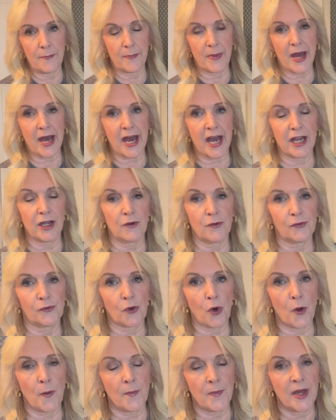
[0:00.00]
bag
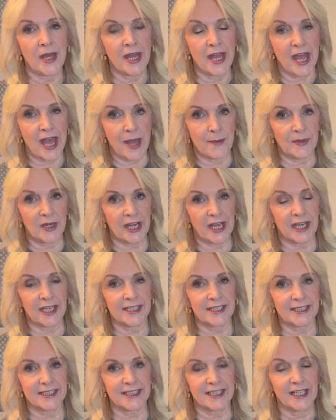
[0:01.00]
from
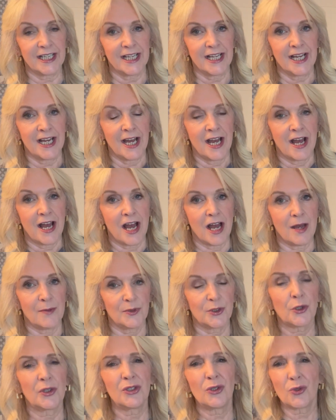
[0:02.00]
M&S.
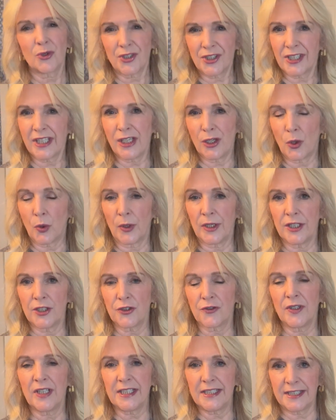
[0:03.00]
Sorry, not sequin, it's
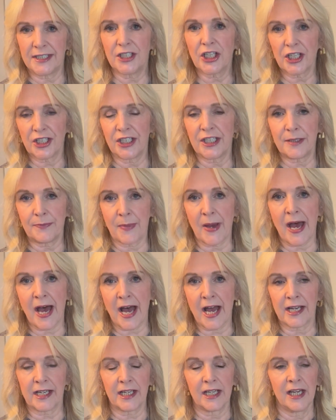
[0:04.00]
really studded
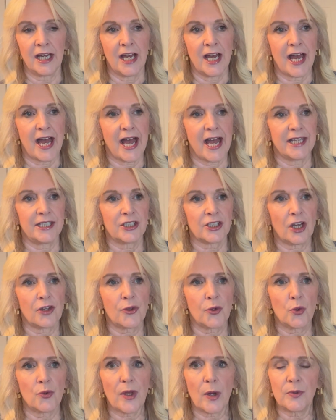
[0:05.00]
bag. And I
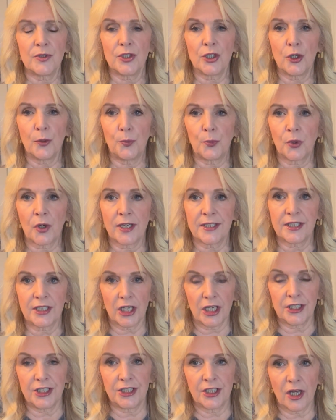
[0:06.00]
thought that was a good price,
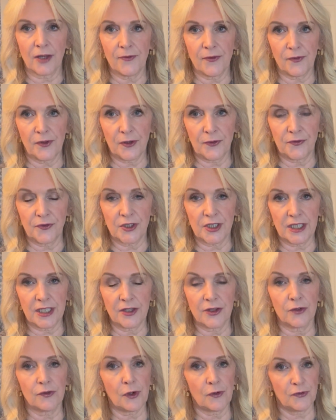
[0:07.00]
$39.50.
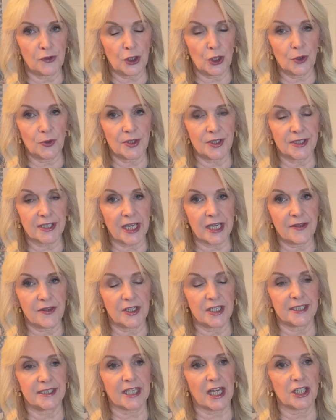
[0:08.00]
The reviews say that
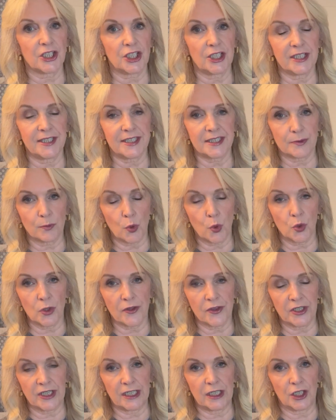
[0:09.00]
it's actually smaller
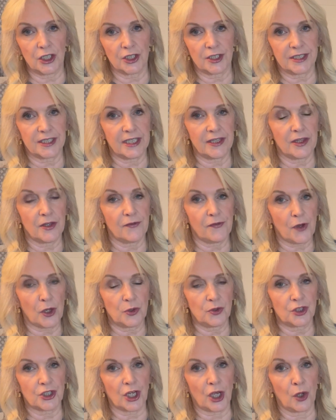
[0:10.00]
than it looks in the
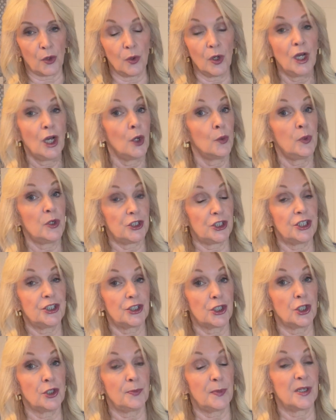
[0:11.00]
photo, which is
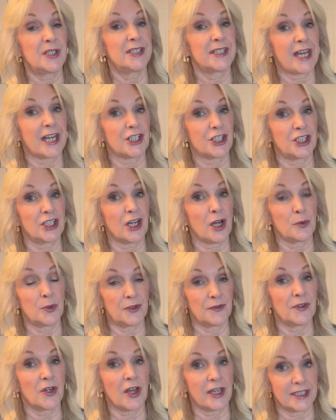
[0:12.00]
good because actually I would
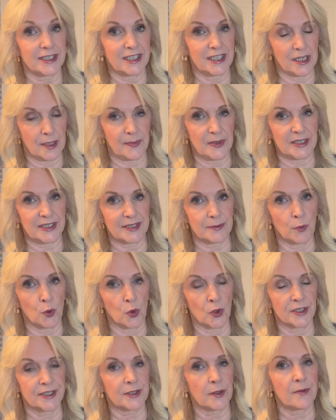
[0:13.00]
have liked it a bit
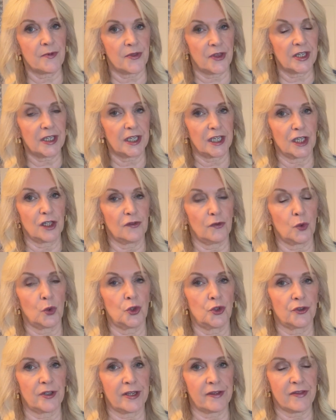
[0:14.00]
smaller. So I'm thinking of
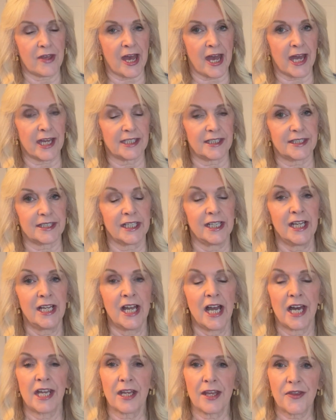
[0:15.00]
ordering that.
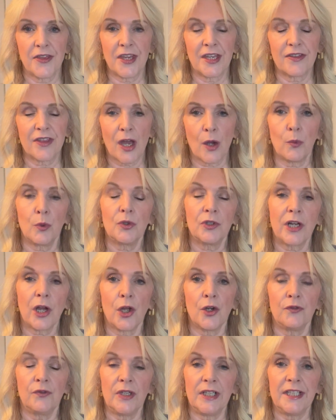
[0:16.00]
And I think that will
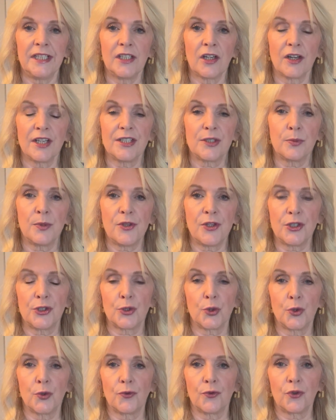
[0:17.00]
go really nice with the
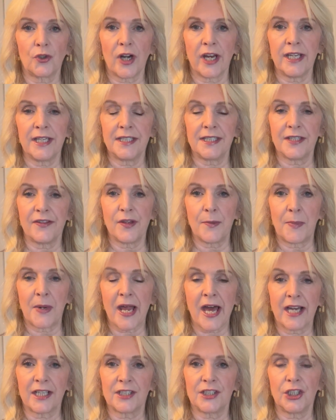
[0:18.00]
sort of greys and the
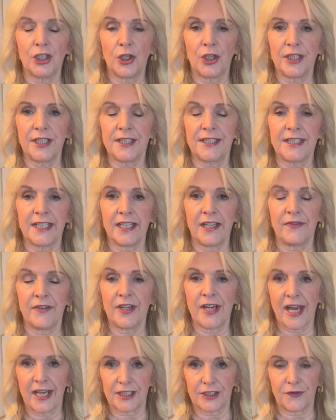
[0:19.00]
blacks that you're going to see in the
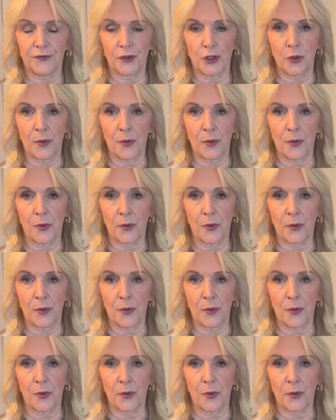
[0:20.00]
next few